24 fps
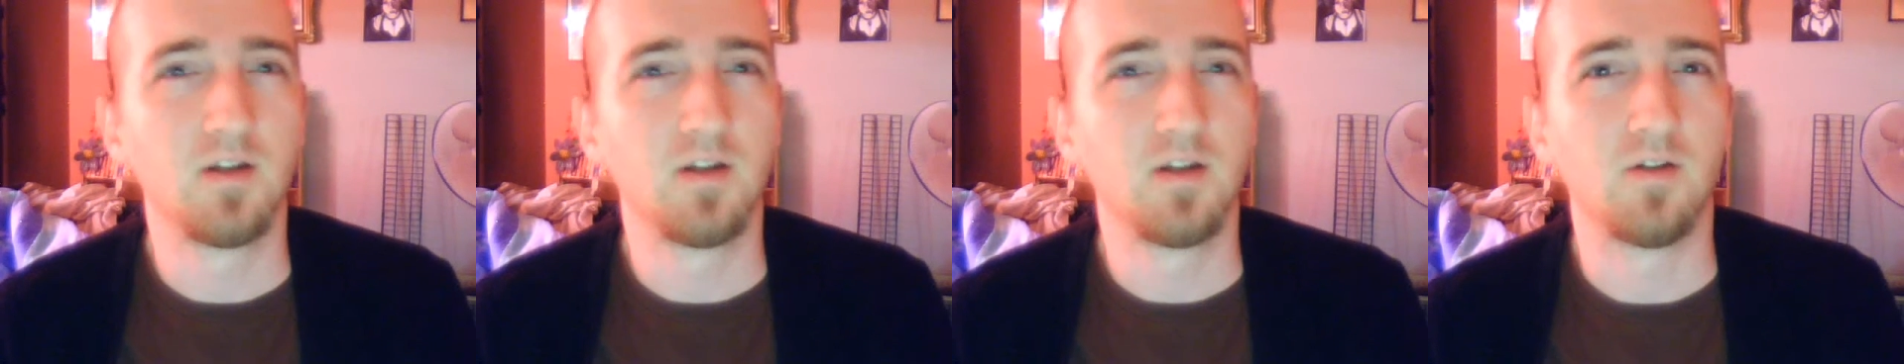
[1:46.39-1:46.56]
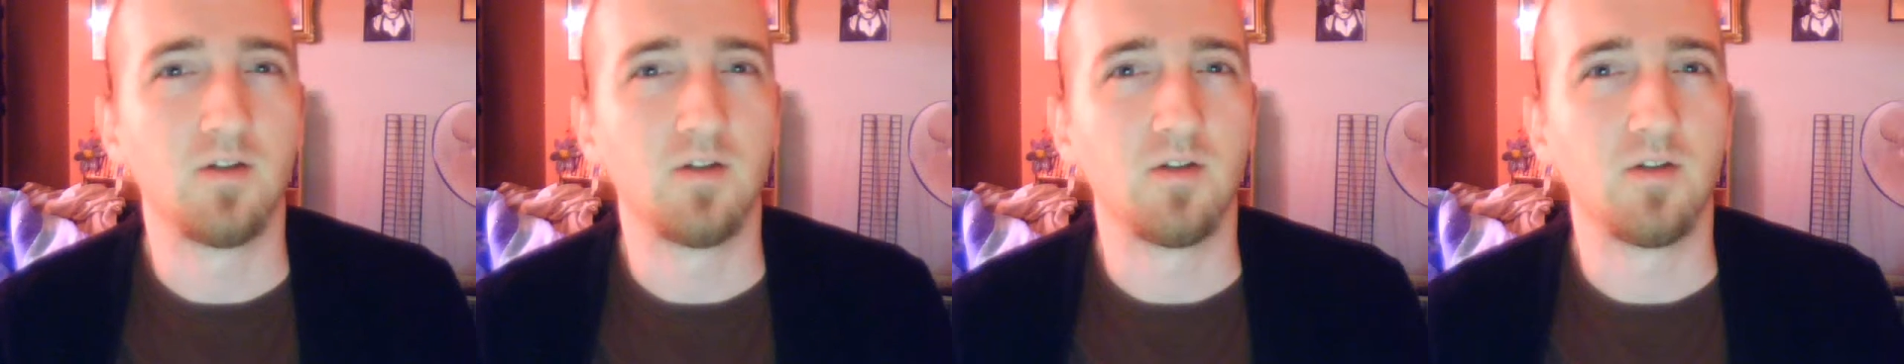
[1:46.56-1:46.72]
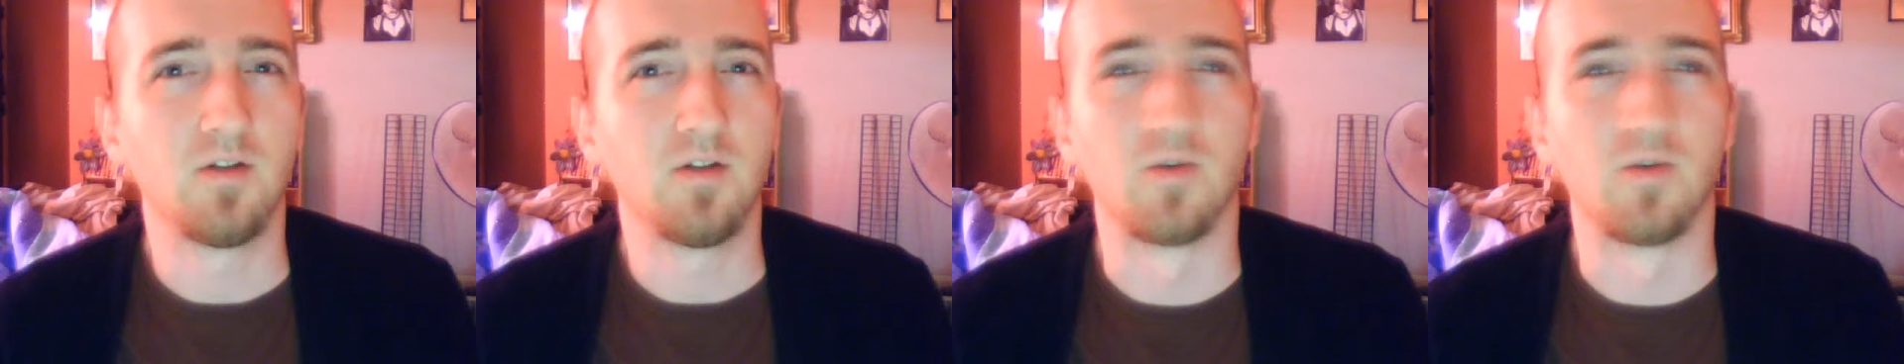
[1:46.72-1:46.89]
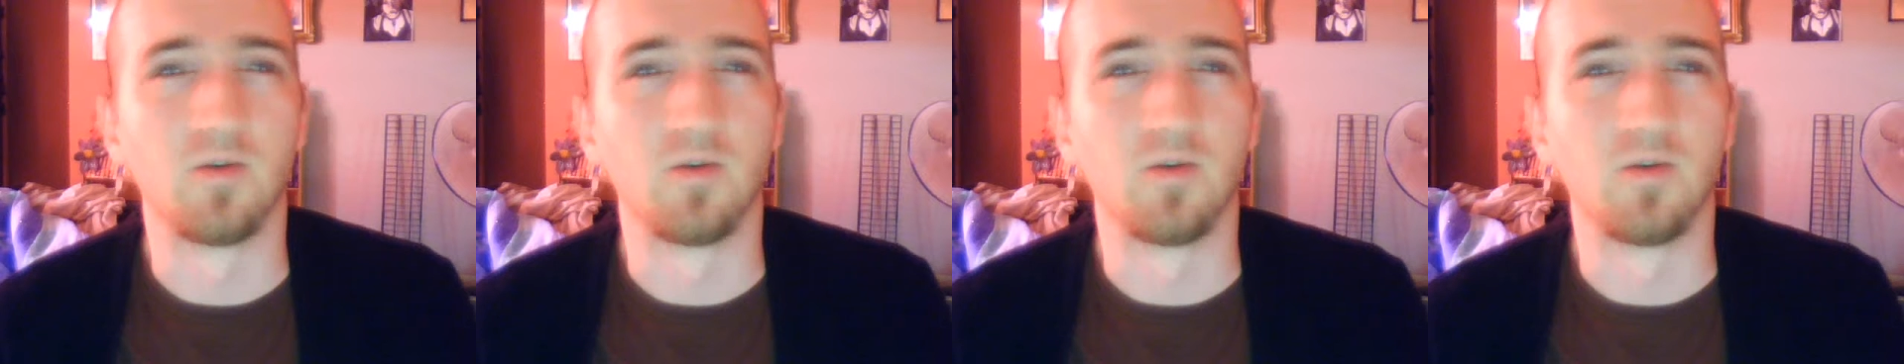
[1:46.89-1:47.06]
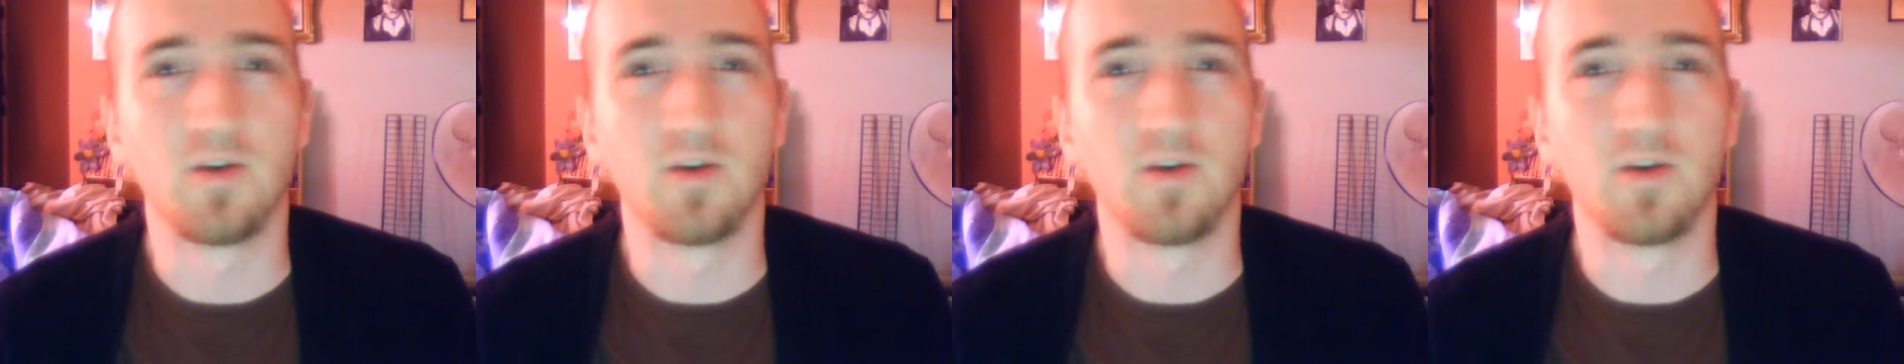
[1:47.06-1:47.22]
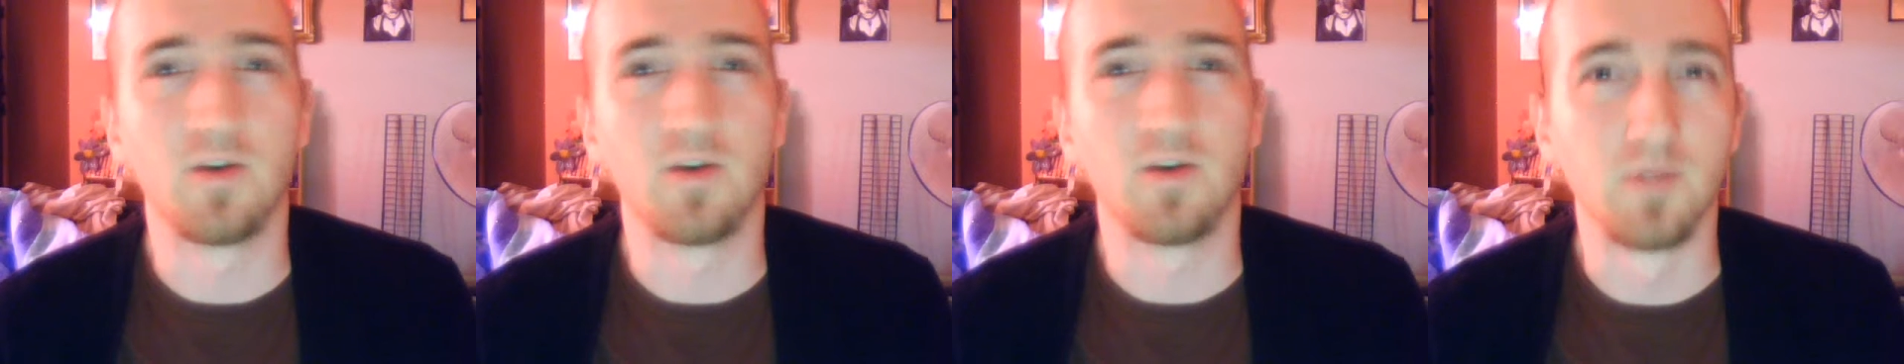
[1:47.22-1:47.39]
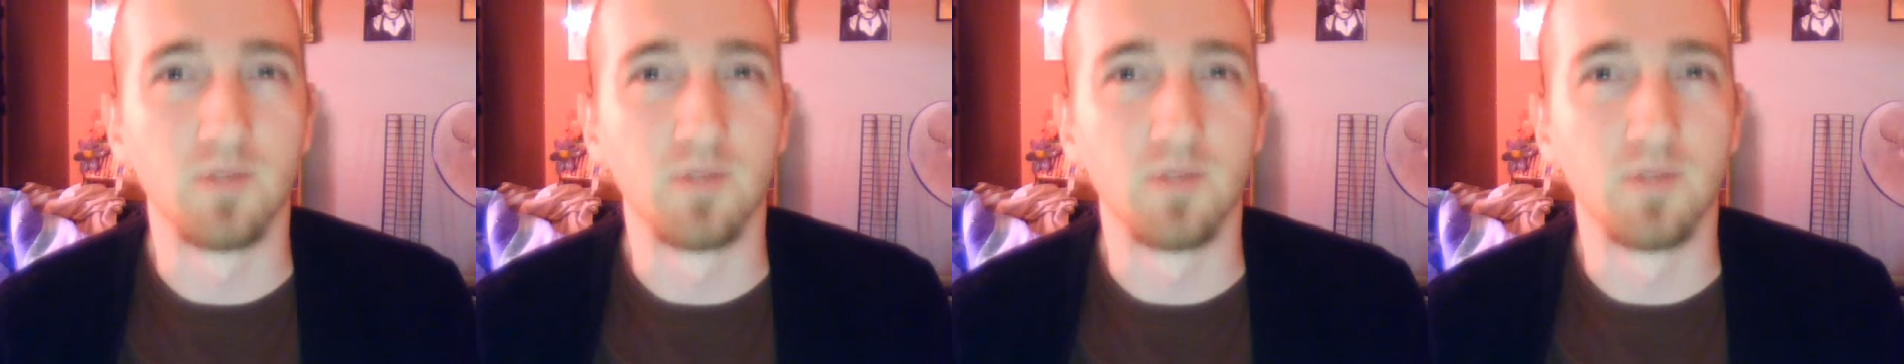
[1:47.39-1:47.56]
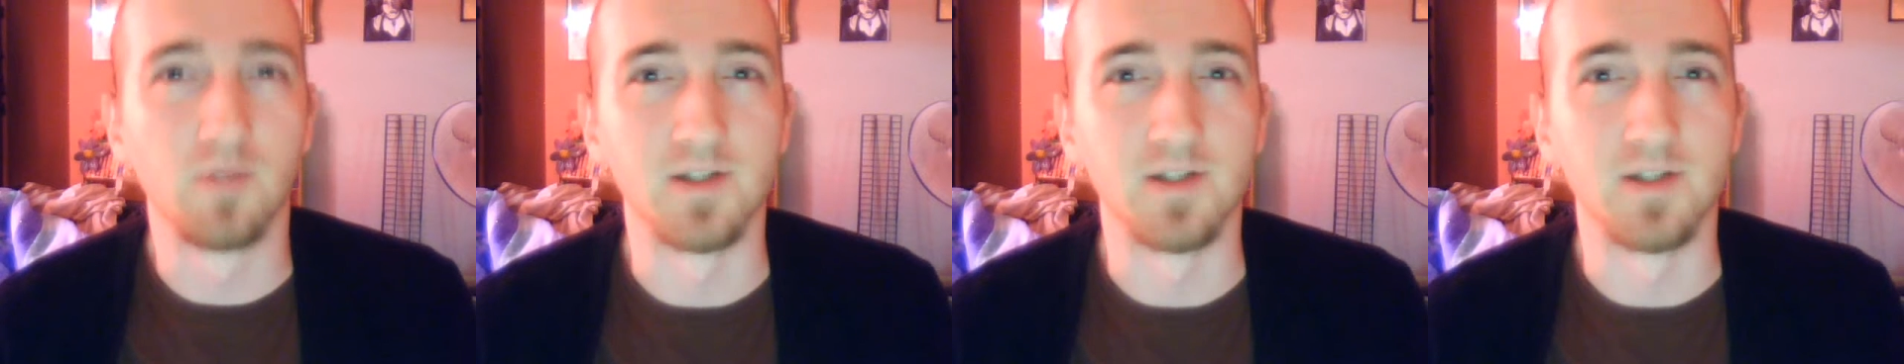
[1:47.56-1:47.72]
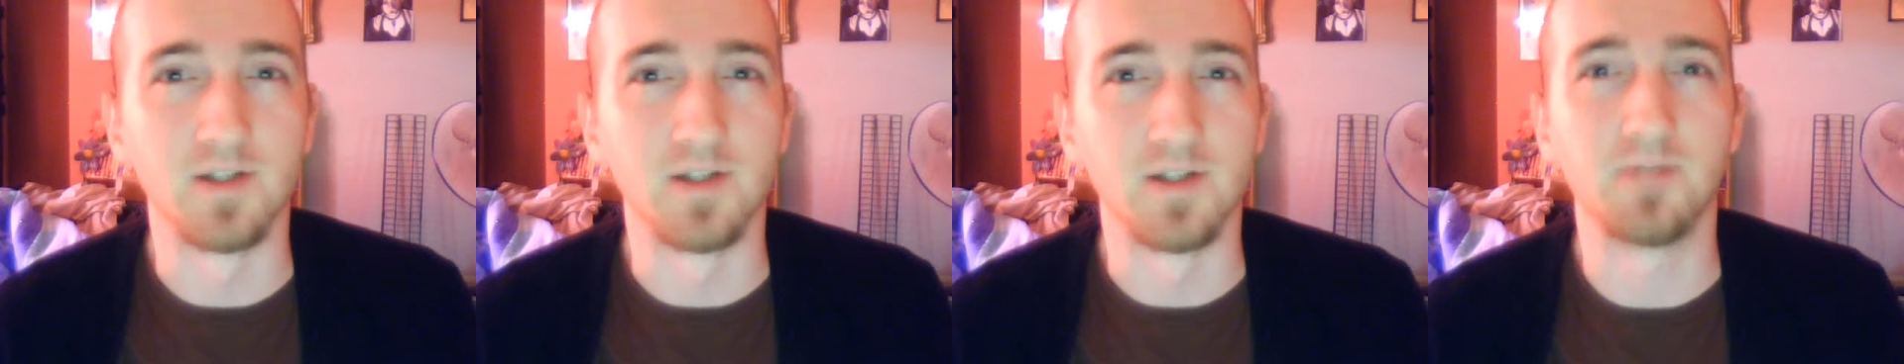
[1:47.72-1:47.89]
or no
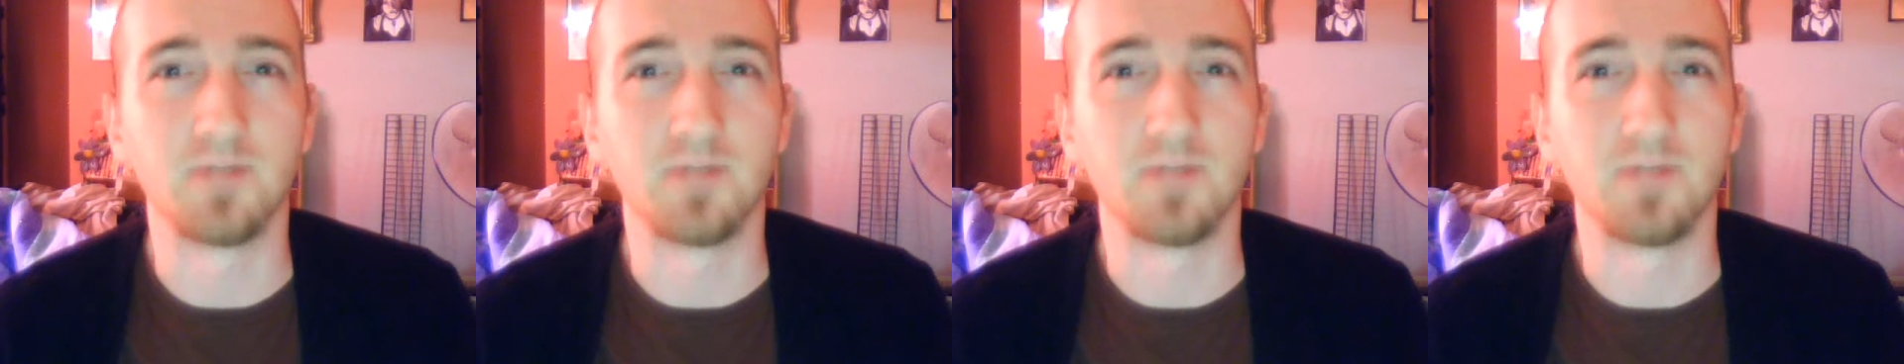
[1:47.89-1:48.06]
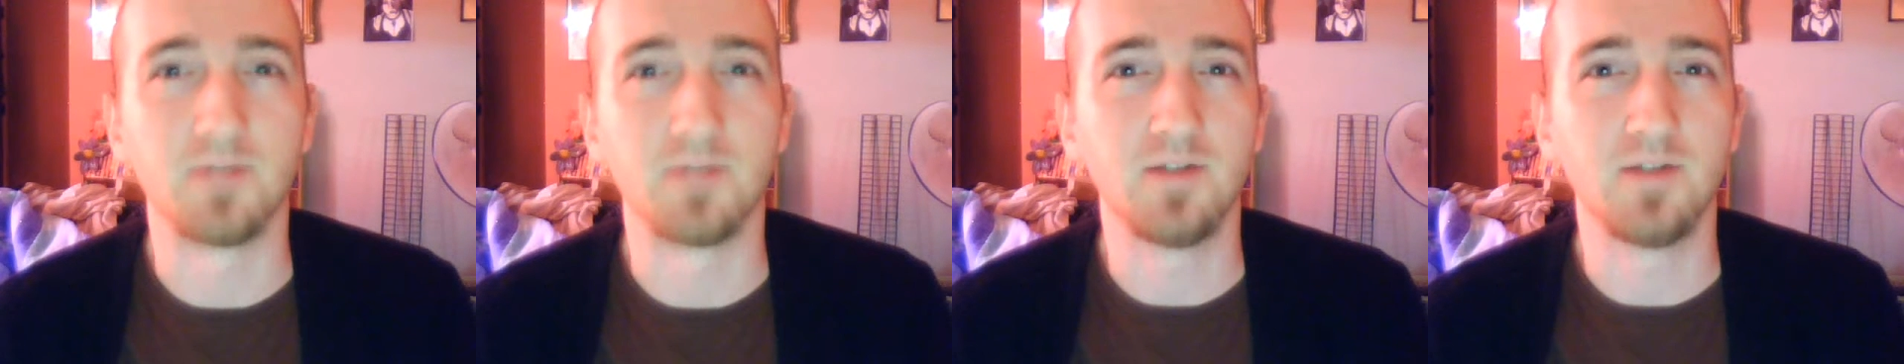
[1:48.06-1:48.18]
religious beliefs